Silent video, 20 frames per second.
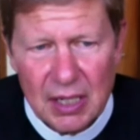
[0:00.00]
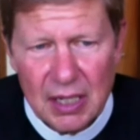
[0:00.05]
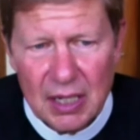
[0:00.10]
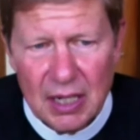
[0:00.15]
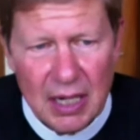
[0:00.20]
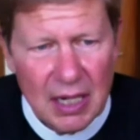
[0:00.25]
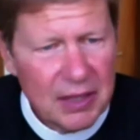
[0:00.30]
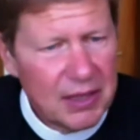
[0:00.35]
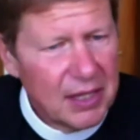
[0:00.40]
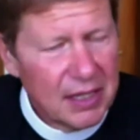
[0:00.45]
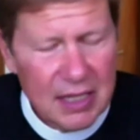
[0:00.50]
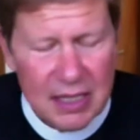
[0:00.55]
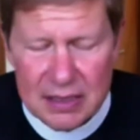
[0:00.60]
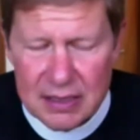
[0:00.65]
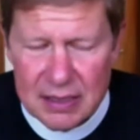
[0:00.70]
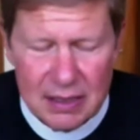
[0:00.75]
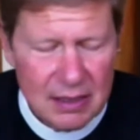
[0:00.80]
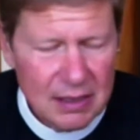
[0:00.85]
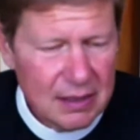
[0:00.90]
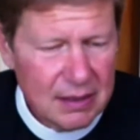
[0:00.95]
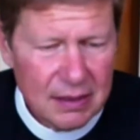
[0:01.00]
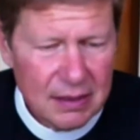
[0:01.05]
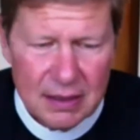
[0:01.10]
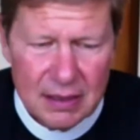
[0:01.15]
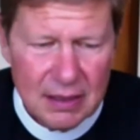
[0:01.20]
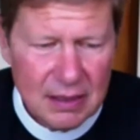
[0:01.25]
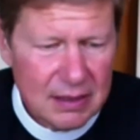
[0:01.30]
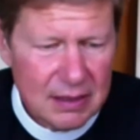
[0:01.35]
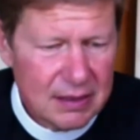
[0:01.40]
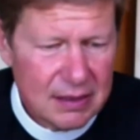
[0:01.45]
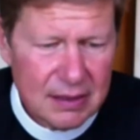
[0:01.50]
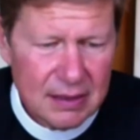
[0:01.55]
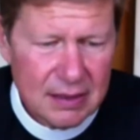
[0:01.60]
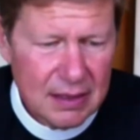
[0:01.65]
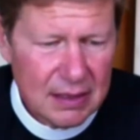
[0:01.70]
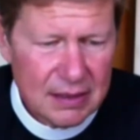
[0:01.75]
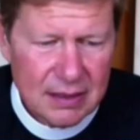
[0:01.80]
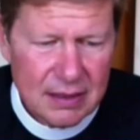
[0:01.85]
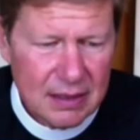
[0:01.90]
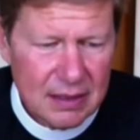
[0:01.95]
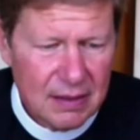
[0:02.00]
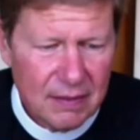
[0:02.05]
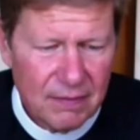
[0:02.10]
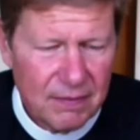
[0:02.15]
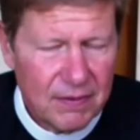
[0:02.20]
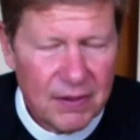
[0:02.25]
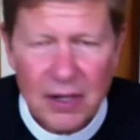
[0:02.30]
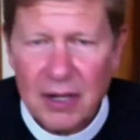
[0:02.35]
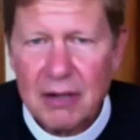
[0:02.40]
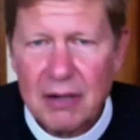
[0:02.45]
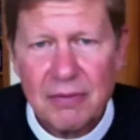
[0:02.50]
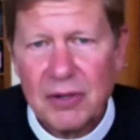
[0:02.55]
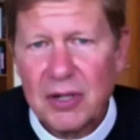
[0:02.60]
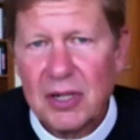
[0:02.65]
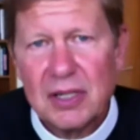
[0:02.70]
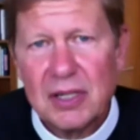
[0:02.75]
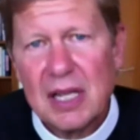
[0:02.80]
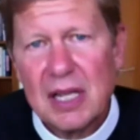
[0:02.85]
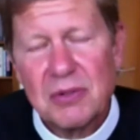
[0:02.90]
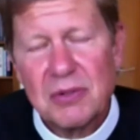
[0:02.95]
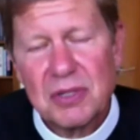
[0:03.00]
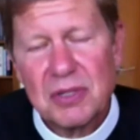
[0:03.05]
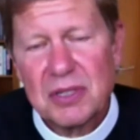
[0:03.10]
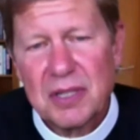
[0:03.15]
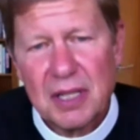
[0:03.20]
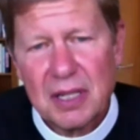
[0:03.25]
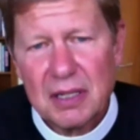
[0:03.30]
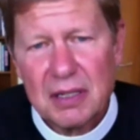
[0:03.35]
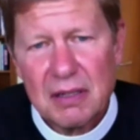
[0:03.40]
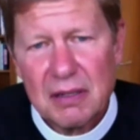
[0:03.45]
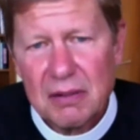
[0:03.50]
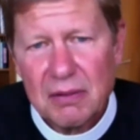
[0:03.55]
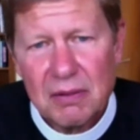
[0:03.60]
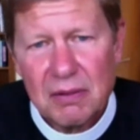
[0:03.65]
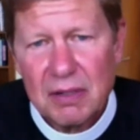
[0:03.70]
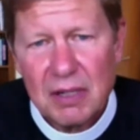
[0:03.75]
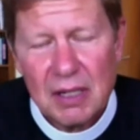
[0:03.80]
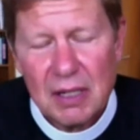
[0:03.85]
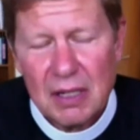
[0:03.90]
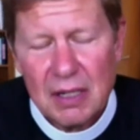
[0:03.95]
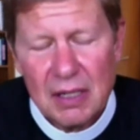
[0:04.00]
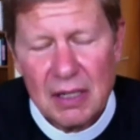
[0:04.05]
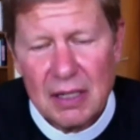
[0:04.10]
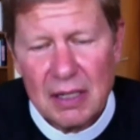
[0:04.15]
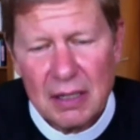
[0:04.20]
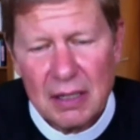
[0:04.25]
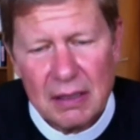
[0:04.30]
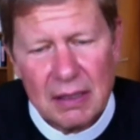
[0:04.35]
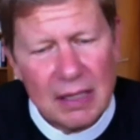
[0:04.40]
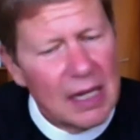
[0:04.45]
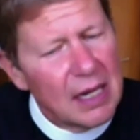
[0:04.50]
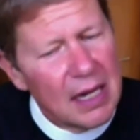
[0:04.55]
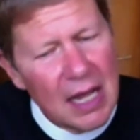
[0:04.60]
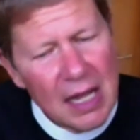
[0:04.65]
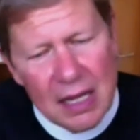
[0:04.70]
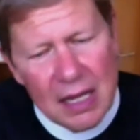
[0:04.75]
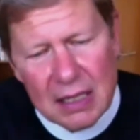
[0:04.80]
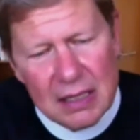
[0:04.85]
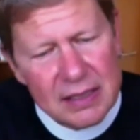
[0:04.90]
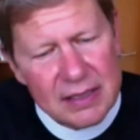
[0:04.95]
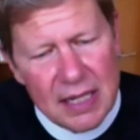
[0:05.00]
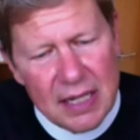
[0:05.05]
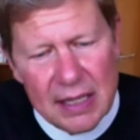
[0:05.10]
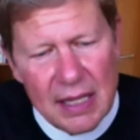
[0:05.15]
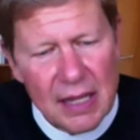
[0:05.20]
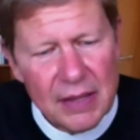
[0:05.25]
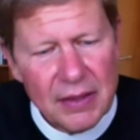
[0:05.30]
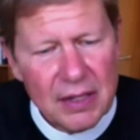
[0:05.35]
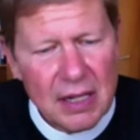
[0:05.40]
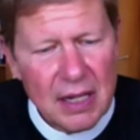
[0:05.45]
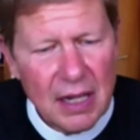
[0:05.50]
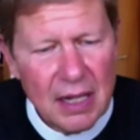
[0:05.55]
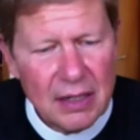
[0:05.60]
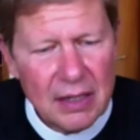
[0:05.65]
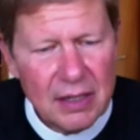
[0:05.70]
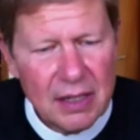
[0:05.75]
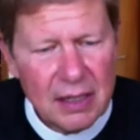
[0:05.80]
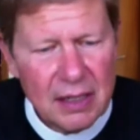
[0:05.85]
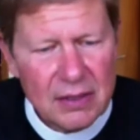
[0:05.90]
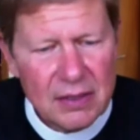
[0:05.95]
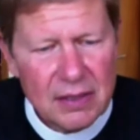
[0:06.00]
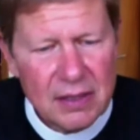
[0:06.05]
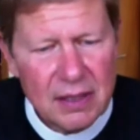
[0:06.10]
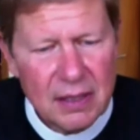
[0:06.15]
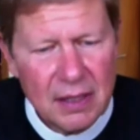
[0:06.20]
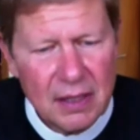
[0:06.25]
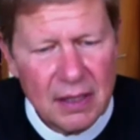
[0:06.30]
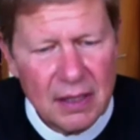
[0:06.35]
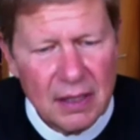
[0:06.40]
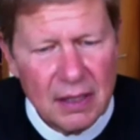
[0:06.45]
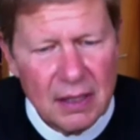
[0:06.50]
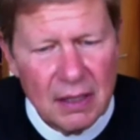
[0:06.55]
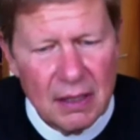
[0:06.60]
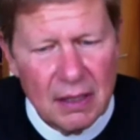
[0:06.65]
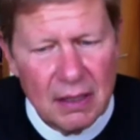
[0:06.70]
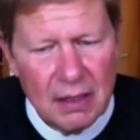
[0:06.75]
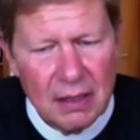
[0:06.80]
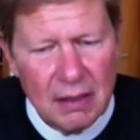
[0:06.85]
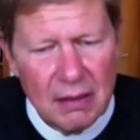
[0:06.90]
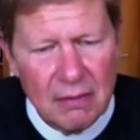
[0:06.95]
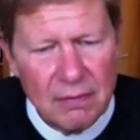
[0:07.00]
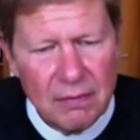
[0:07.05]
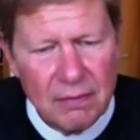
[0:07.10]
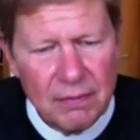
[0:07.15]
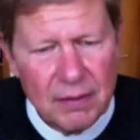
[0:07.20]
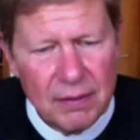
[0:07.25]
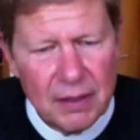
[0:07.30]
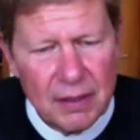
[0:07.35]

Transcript: I think that's a very, very dangerous thing to do. And I say that in the context of,